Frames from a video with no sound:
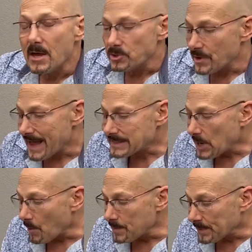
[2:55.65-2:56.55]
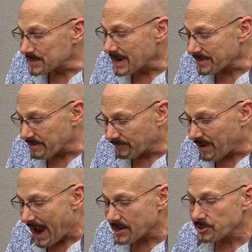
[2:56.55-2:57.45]
So that's how we protect the
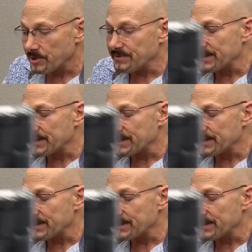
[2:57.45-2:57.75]
fracture.